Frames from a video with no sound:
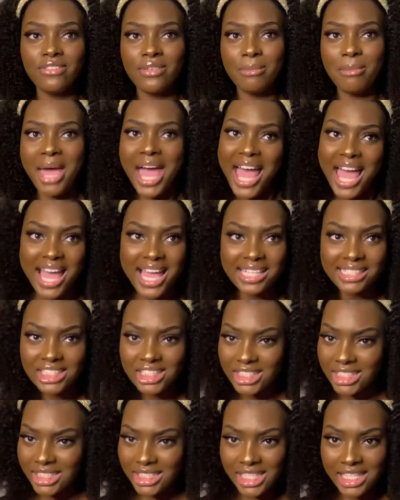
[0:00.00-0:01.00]

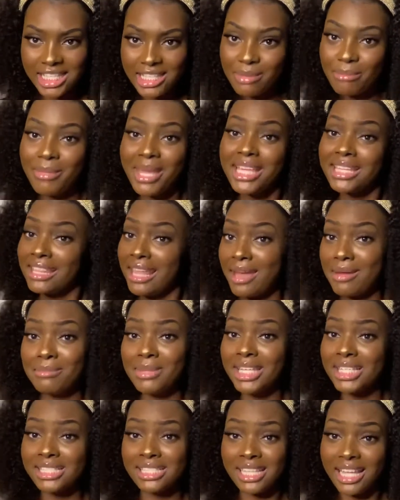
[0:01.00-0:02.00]
match. Make that
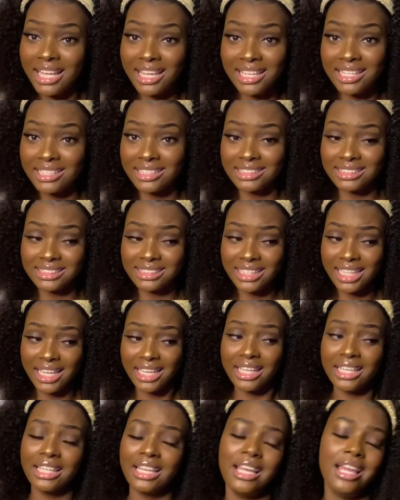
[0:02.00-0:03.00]
make sense.
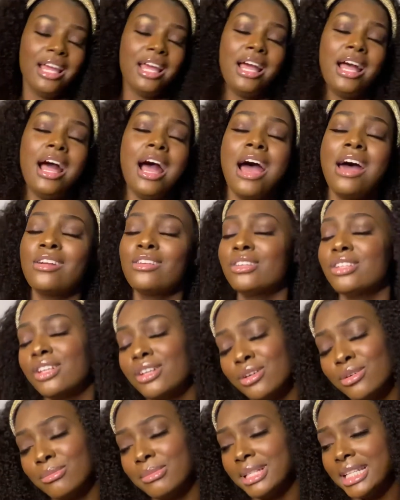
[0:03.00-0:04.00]
Like, I don't
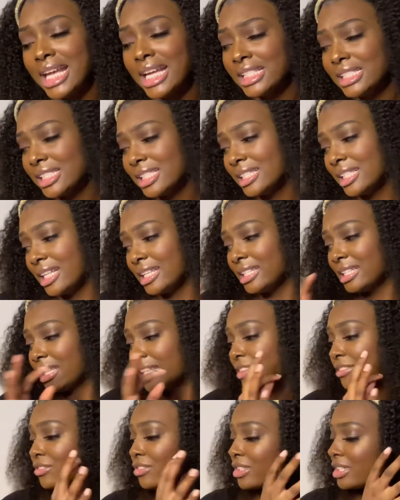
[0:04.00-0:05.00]
know, but that's another
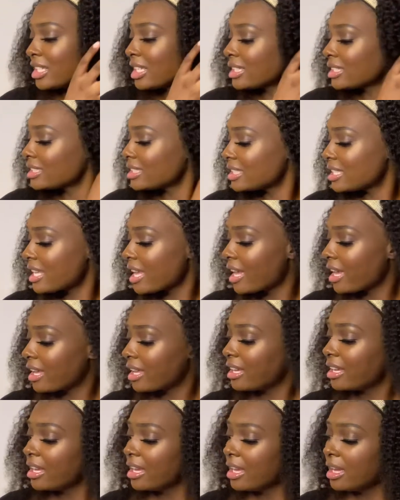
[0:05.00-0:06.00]
thing for another
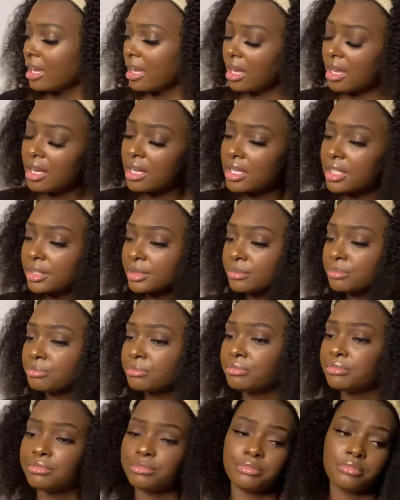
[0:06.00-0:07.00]
day.
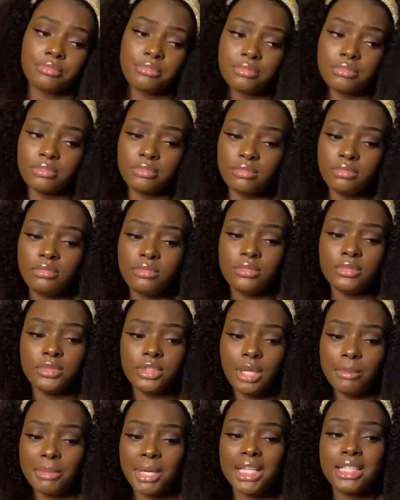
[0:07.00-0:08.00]

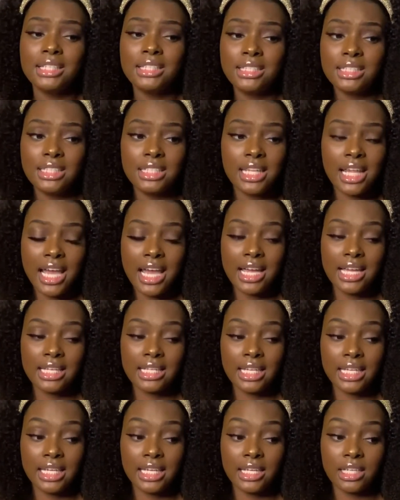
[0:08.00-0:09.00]
But other than that,
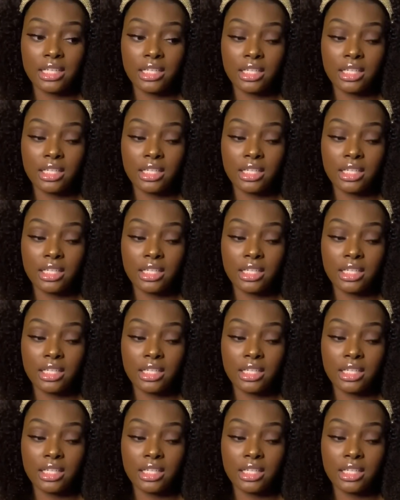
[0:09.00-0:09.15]
like,